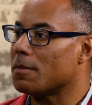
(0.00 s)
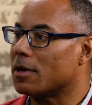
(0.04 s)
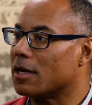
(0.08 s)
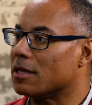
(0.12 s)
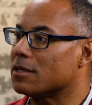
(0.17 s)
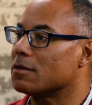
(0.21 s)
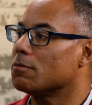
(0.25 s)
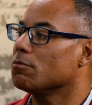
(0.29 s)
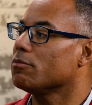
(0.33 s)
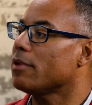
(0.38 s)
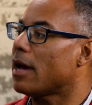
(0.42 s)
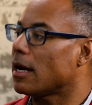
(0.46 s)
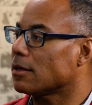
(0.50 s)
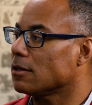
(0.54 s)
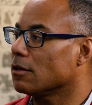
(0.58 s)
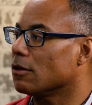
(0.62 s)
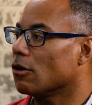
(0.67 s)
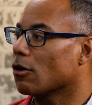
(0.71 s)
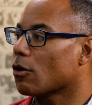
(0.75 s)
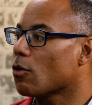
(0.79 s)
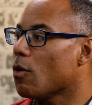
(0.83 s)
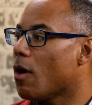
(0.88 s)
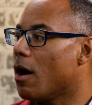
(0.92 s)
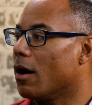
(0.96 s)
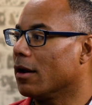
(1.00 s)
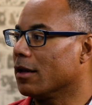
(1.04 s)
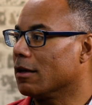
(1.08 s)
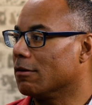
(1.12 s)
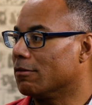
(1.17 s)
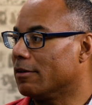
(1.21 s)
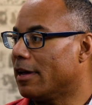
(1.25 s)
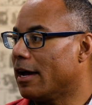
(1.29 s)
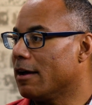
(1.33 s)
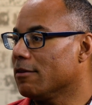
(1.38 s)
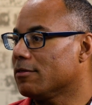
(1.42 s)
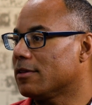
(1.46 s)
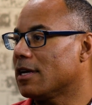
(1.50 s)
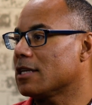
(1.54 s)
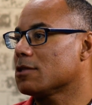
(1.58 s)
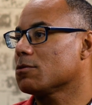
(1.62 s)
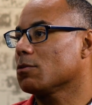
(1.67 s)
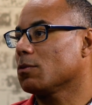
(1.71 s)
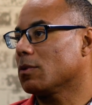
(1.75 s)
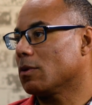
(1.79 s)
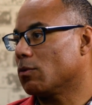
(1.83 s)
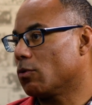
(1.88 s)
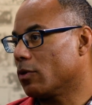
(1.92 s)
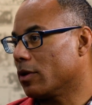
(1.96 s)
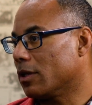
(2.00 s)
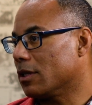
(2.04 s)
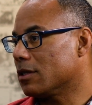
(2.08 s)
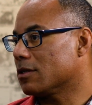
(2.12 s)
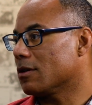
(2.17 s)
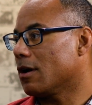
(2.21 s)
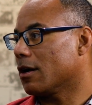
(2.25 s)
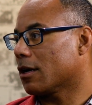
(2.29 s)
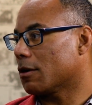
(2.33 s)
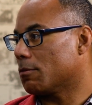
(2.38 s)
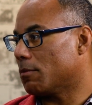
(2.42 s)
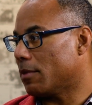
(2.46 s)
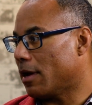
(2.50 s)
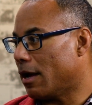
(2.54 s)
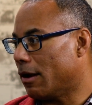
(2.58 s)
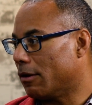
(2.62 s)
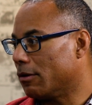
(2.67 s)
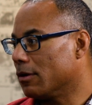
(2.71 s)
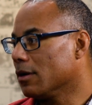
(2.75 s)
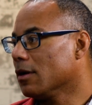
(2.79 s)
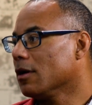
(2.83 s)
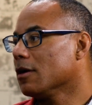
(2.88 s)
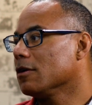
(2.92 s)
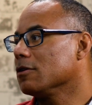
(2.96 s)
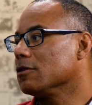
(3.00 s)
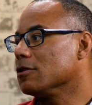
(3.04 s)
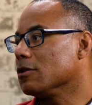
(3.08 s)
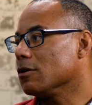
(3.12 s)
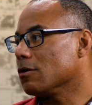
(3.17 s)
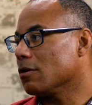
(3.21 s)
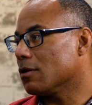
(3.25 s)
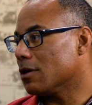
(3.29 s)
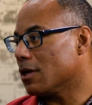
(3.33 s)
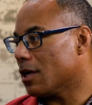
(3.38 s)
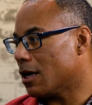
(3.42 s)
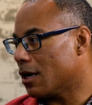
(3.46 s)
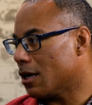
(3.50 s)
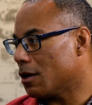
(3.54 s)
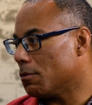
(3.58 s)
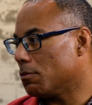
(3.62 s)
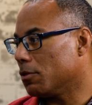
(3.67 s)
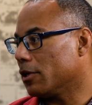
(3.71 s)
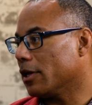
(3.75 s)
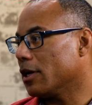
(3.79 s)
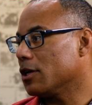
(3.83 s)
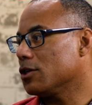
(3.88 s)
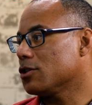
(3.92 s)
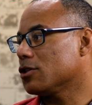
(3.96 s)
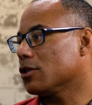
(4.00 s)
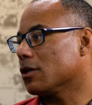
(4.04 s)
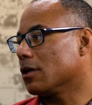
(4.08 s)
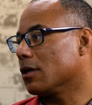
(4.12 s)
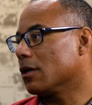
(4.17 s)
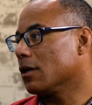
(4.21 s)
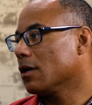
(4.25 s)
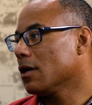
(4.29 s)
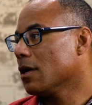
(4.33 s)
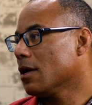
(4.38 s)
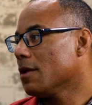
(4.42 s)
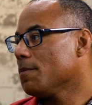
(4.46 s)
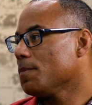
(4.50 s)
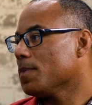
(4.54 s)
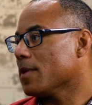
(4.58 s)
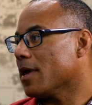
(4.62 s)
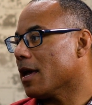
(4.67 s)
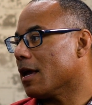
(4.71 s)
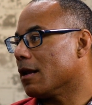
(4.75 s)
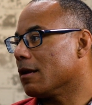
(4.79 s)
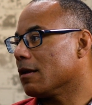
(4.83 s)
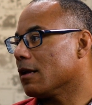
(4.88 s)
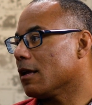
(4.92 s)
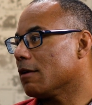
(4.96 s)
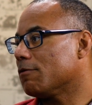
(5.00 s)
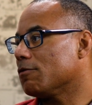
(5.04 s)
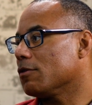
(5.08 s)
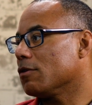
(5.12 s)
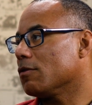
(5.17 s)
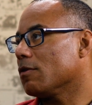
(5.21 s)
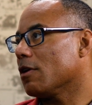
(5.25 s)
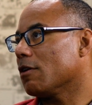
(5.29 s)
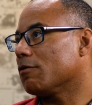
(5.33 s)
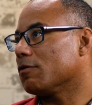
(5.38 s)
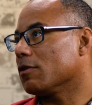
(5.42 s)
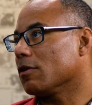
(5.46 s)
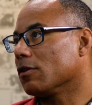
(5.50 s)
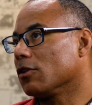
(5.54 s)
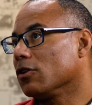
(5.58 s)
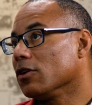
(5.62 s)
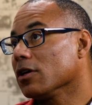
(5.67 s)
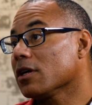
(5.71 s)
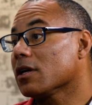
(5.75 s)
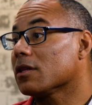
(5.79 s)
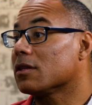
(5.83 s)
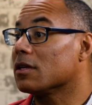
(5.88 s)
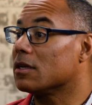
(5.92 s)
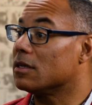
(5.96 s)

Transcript: and it's impacting their quality of life, that's when we really talk about, do you need an ablation? And if you look at the